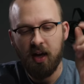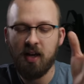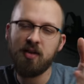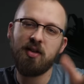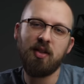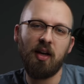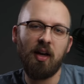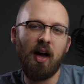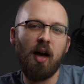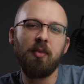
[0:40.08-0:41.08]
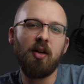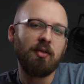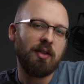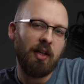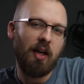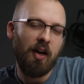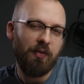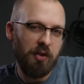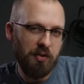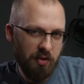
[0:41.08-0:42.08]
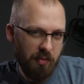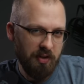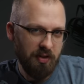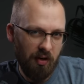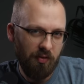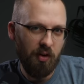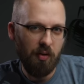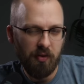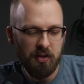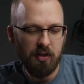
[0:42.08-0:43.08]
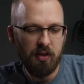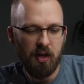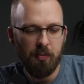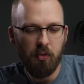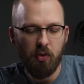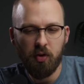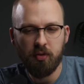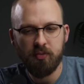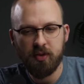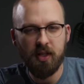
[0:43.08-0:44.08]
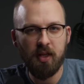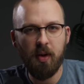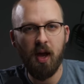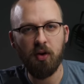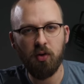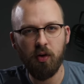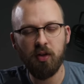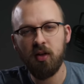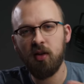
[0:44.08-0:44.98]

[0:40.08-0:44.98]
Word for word: And here's the thing, I'm not an iPhone user myself, obviously, I'm more team Android,